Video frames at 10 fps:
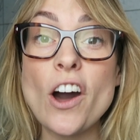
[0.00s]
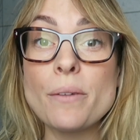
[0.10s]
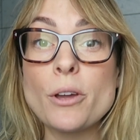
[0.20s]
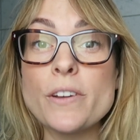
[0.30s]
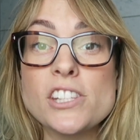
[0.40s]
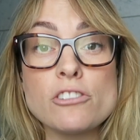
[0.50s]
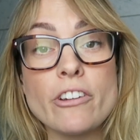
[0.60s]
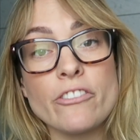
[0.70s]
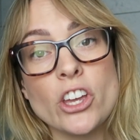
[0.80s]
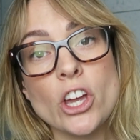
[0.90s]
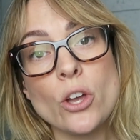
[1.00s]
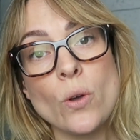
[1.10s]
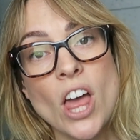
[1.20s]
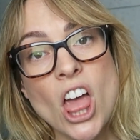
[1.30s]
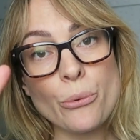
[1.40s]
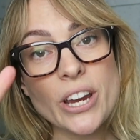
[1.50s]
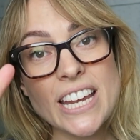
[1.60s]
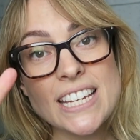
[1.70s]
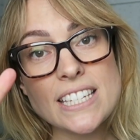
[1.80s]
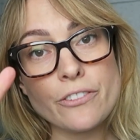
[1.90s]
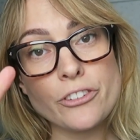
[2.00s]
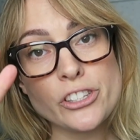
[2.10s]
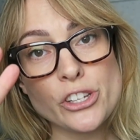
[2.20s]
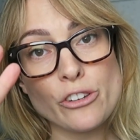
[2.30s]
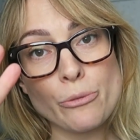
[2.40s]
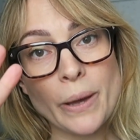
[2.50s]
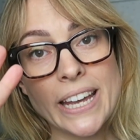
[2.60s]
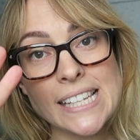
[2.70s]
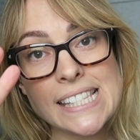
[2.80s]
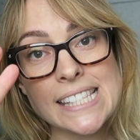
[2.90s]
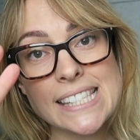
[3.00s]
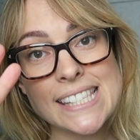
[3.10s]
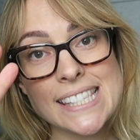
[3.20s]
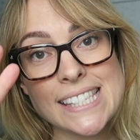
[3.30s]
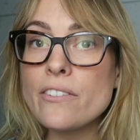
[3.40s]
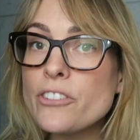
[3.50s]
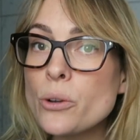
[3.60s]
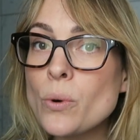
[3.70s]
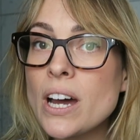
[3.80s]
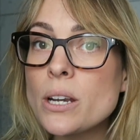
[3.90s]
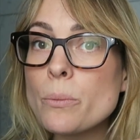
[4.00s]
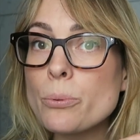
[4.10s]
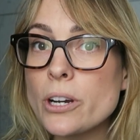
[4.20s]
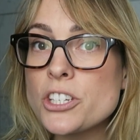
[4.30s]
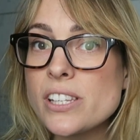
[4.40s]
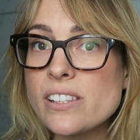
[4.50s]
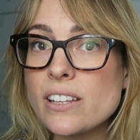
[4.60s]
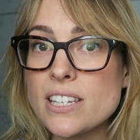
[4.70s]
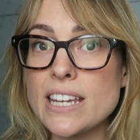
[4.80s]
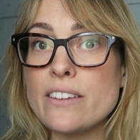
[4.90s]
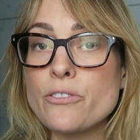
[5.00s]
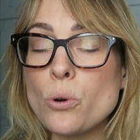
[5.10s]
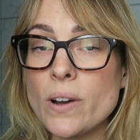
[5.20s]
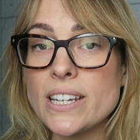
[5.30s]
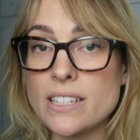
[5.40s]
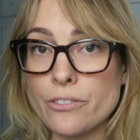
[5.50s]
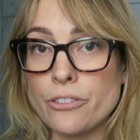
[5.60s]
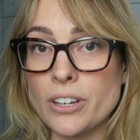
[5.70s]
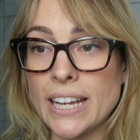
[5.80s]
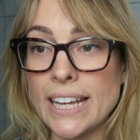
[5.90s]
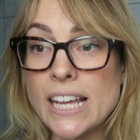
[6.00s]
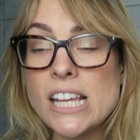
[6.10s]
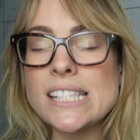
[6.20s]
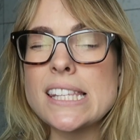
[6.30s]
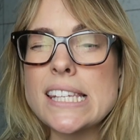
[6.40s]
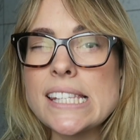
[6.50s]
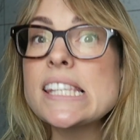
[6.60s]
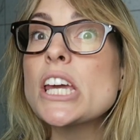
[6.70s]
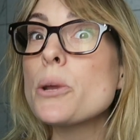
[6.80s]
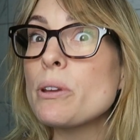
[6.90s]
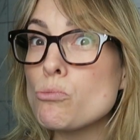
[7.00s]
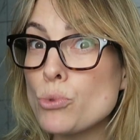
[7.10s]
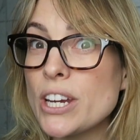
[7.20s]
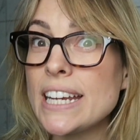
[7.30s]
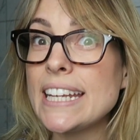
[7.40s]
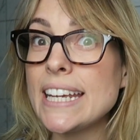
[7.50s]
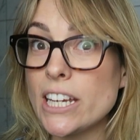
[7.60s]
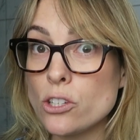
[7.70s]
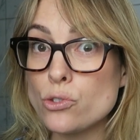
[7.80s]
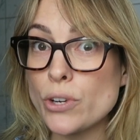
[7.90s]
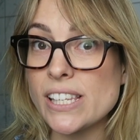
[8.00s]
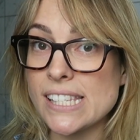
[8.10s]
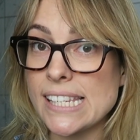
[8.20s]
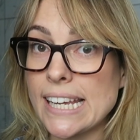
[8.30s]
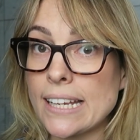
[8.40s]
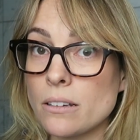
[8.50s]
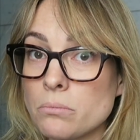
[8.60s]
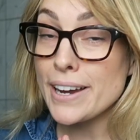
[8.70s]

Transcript: I'm going to review three different toothpastes. Everyone brushes their teeth quite differently, so this is going to be really interesting.